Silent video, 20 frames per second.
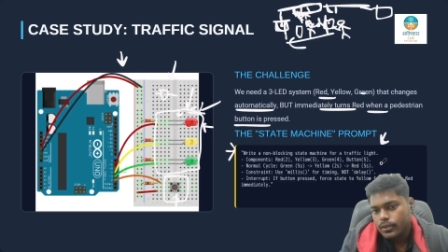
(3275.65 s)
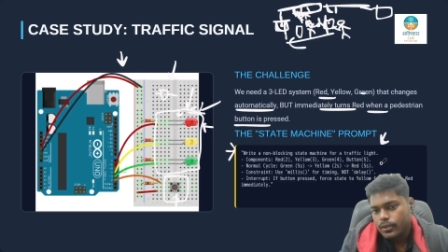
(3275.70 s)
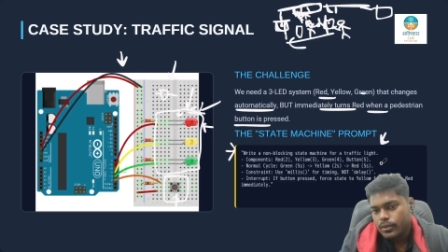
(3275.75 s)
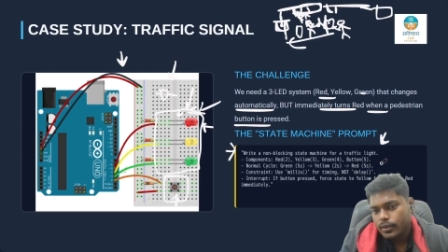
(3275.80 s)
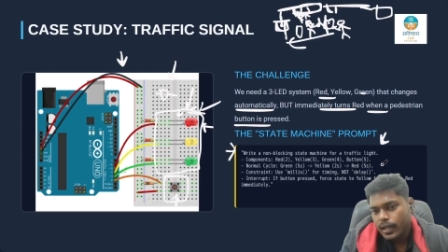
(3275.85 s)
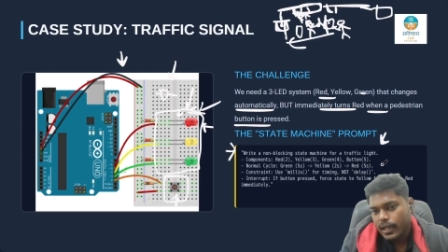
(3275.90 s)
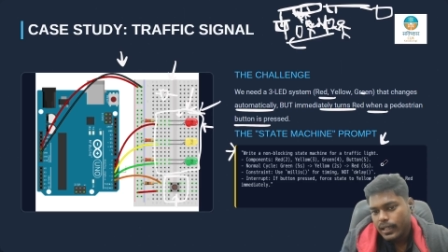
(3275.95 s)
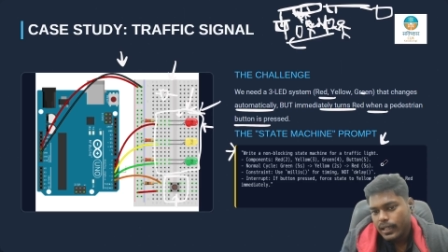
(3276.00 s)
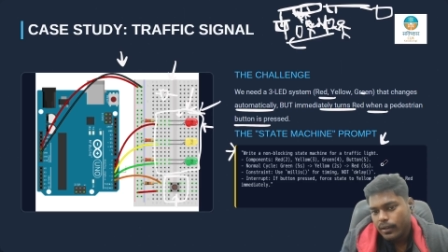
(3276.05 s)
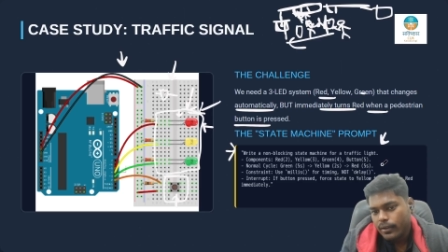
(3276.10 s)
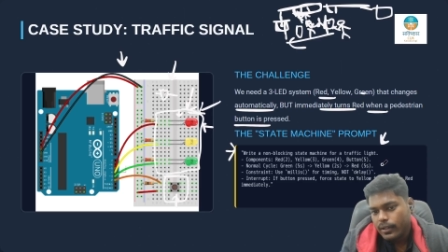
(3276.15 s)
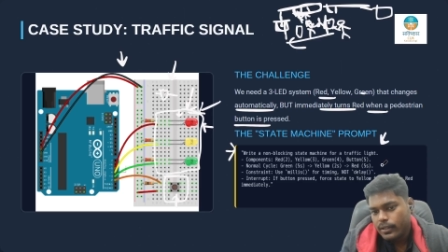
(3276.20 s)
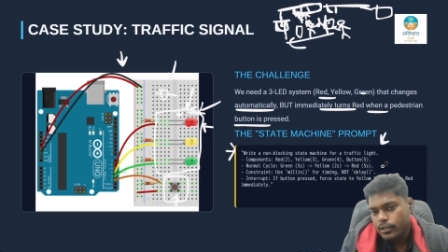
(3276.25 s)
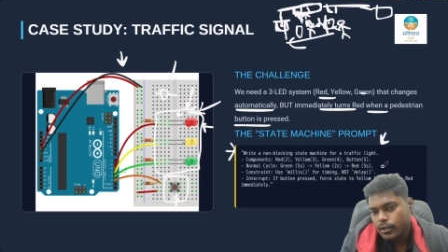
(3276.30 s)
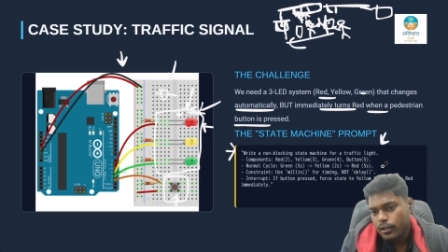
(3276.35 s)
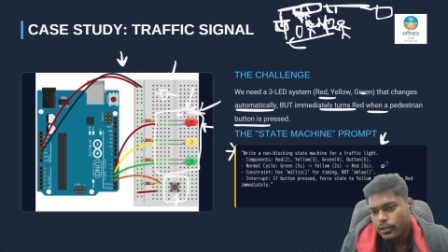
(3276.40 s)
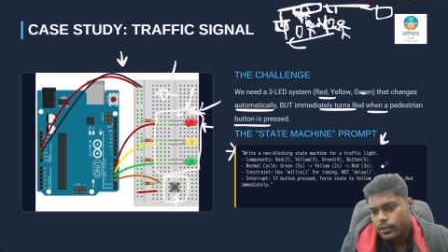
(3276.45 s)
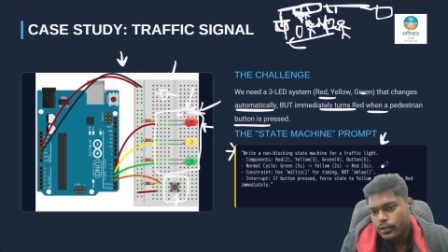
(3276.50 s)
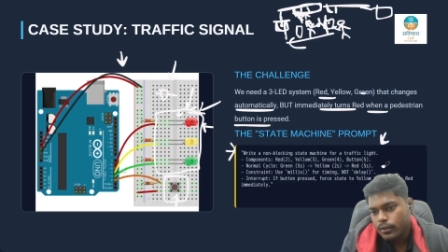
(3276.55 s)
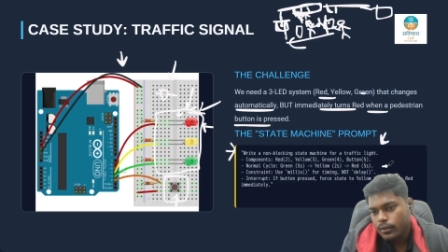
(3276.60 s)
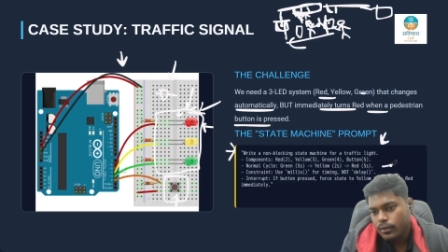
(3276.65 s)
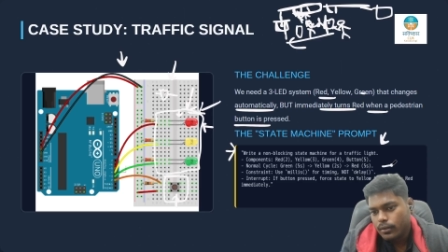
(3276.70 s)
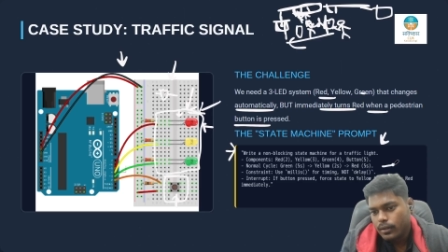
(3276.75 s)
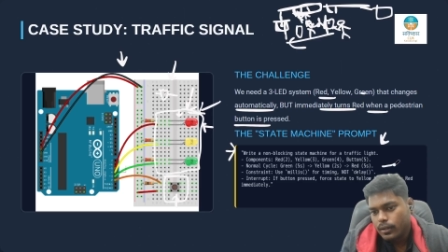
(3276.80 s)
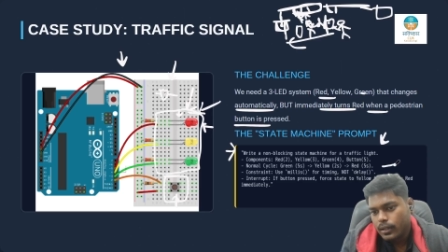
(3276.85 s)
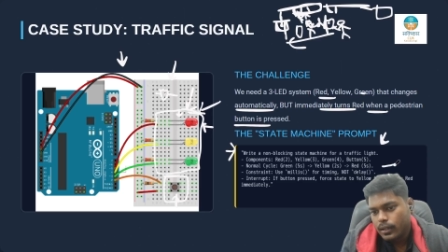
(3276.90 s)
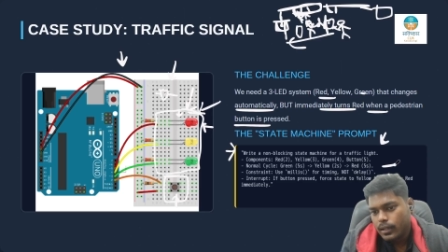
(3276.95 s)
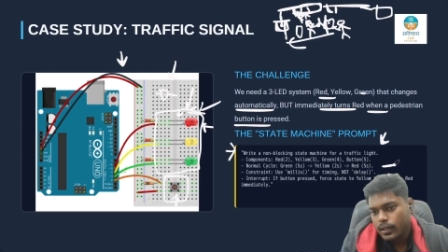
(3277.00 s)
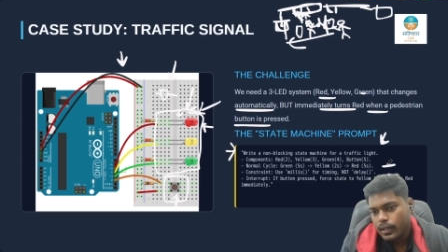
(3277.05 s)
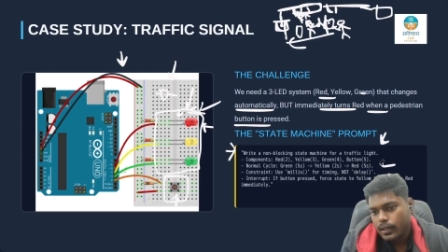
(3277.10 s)
So right now it's
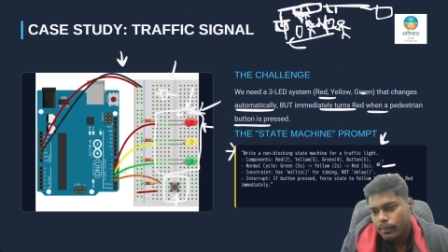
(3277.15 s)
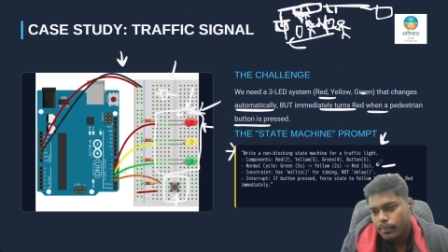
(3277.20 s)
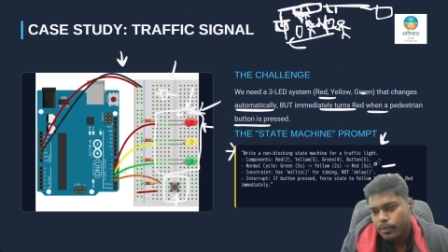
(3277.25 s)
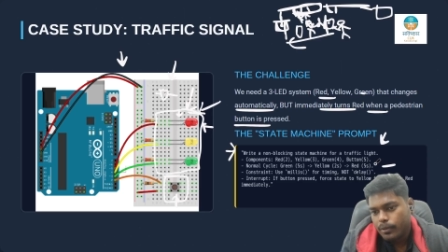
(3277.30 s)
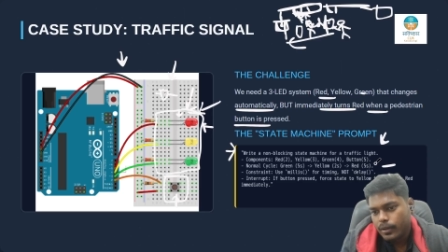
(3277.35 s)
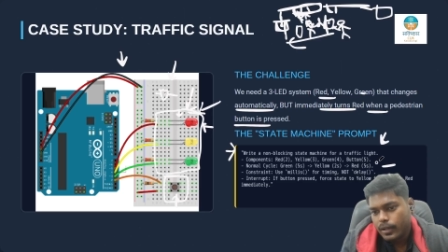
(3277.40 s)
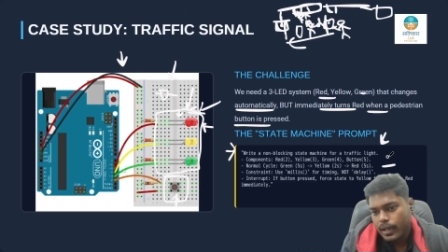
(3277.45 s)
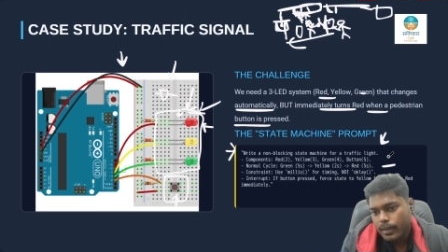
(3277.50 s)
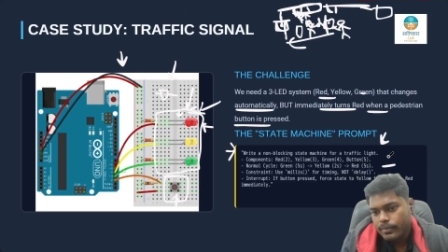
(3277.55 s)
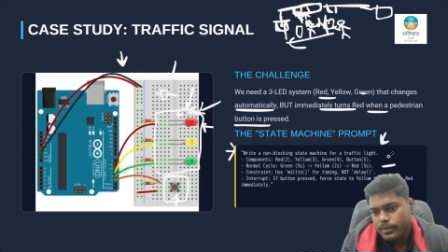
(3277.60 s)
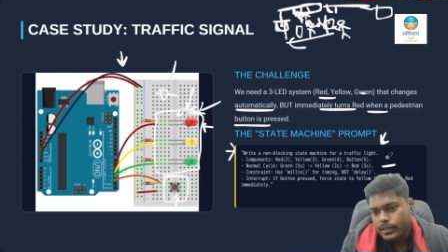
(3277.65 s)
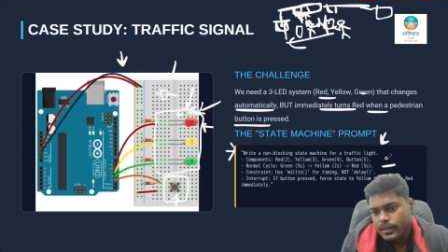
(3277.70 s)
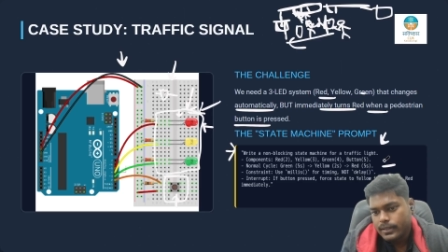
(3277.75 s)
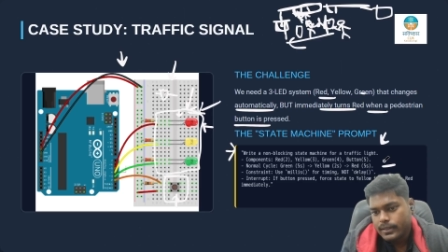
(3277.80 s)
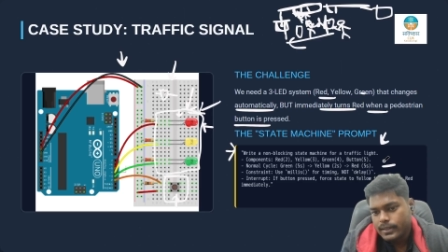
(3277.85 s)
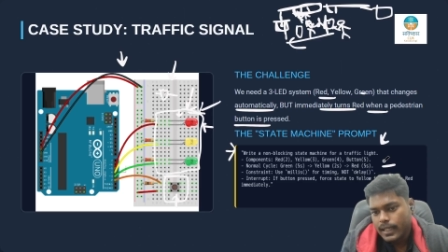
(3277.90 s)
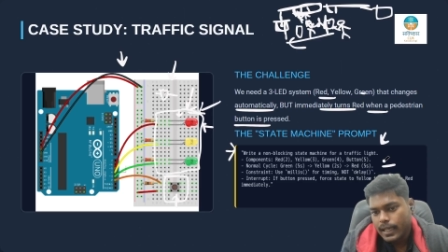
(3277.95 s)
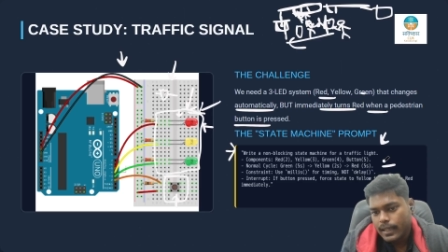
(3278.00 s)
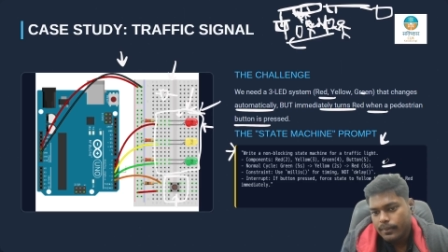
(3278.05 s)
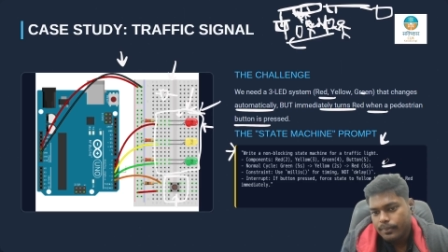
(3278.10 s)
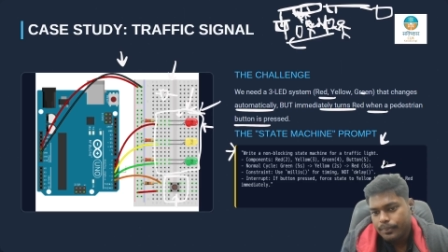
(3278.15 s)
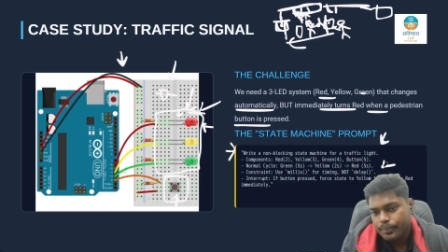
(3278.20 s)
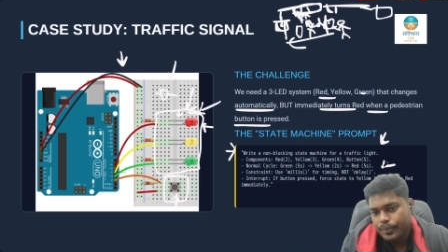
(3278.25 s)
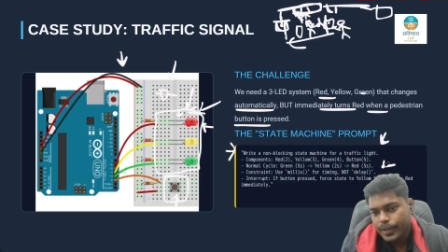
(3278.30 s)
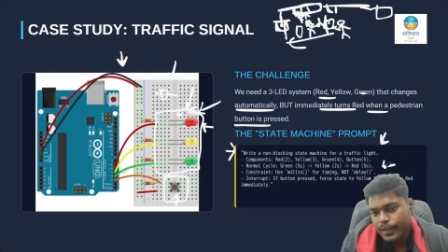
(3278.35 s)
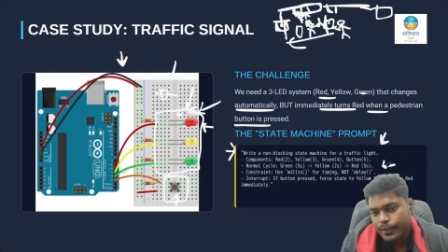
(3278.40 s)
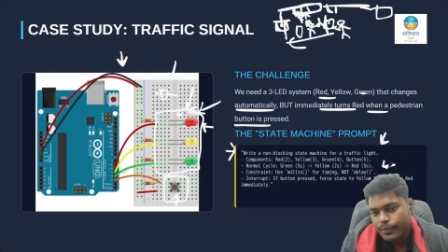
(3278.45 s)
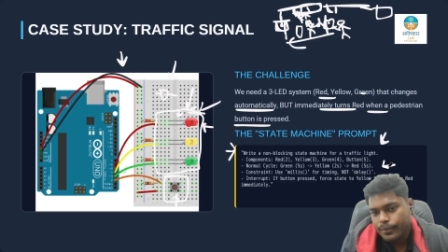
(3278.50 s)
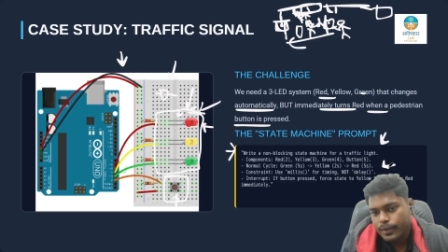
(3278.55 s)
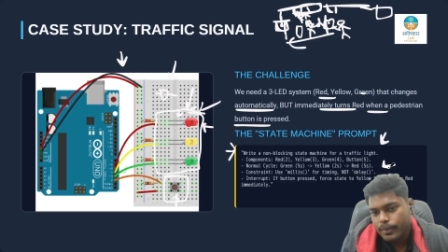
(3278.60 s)
also programmed such that
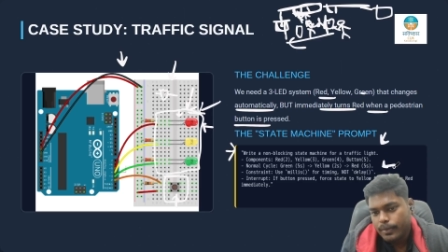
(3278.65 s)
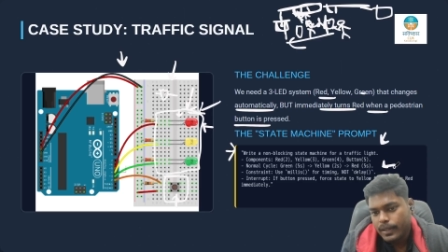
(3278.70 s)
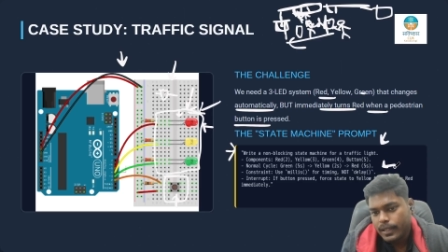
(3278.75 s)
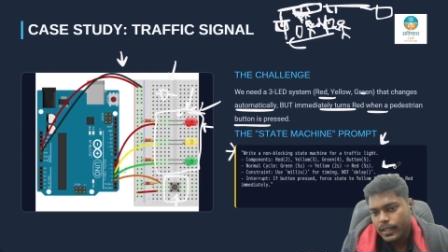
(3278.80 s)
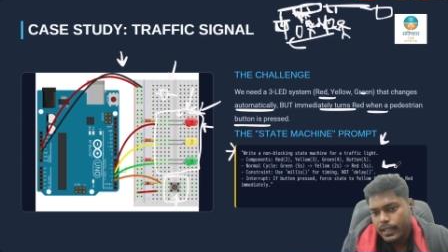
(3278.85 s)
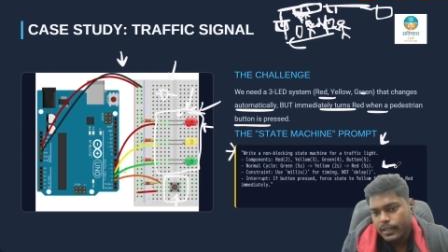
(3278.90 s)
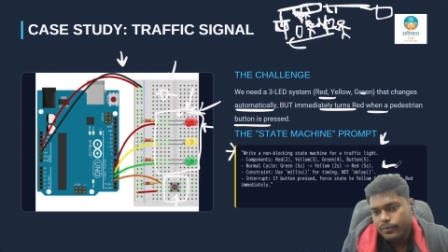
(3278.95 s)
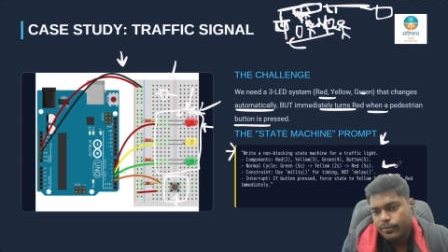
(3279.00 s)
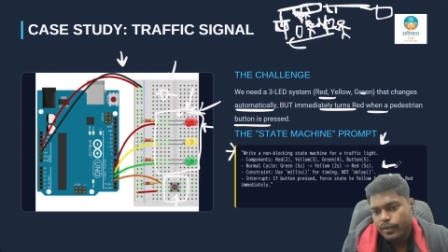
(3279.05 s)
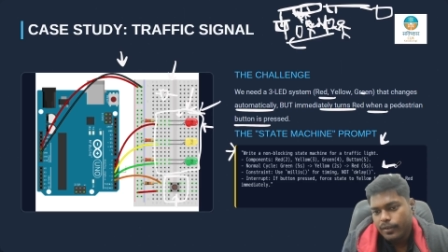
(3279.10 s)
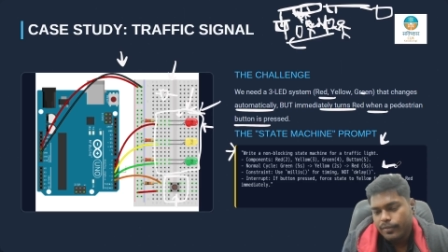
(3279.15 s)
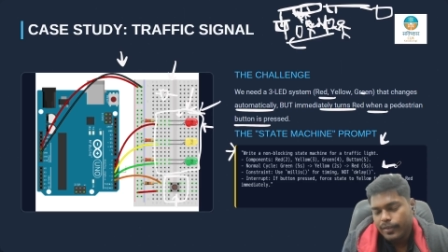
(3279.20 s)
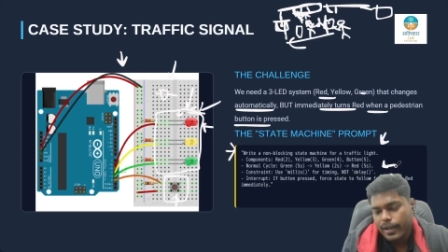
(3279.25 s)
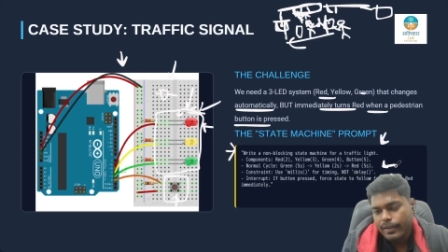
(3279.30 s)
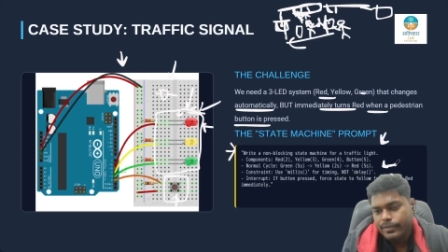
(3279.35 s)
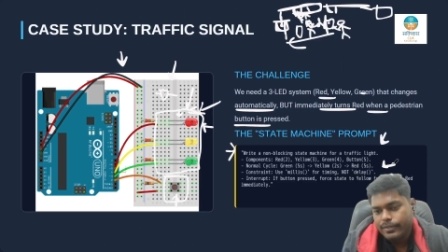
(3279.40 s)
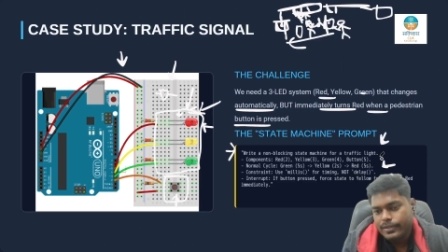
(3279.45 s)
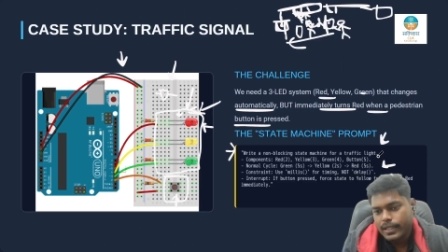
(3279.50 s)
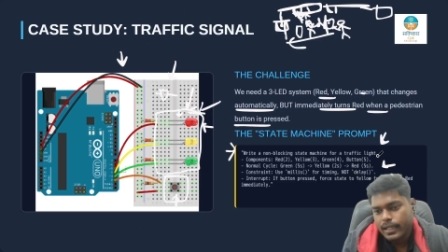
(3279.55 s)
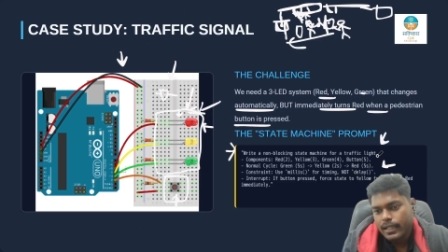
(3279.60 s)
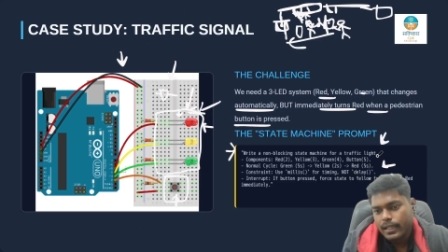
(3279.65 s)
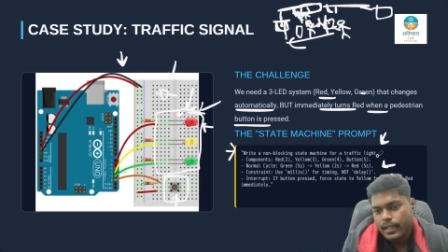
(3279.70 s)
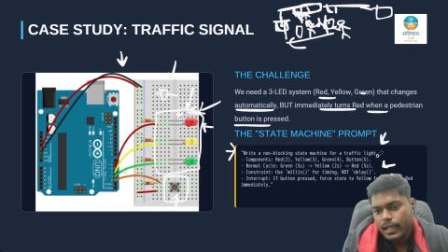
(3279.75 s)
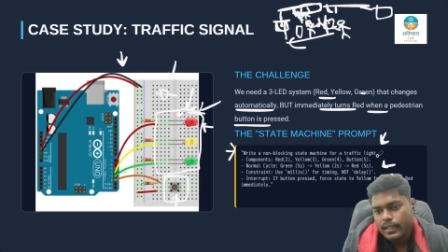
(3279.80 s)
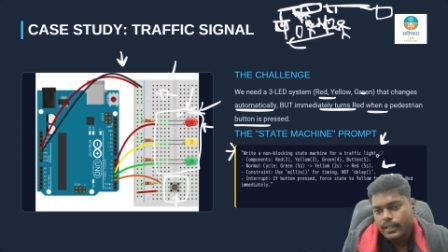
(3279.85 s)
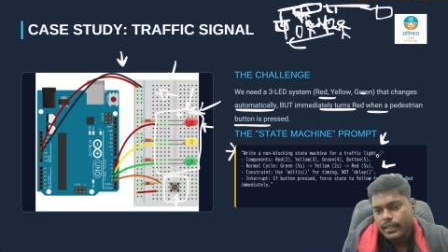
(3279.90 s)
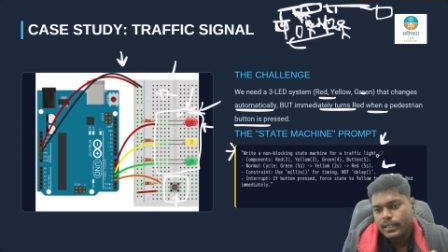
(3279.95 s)
it will be green for 5 seconds,